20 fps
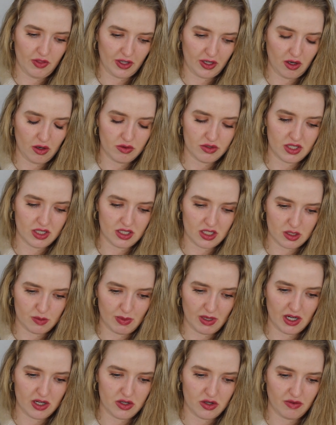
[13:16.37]
The Kosas has
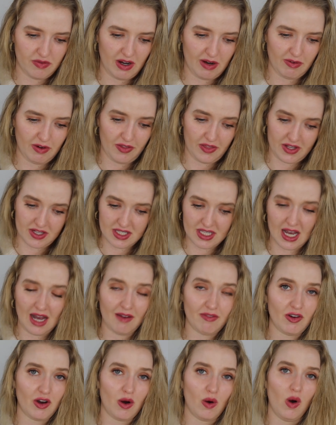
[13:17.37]
been a new favorite. The
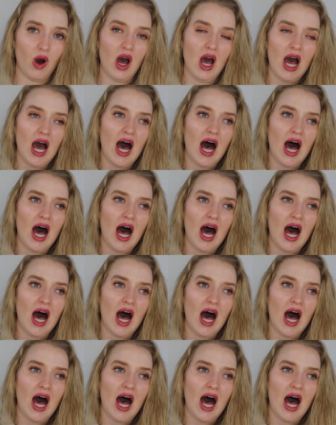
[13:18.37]
Sappho,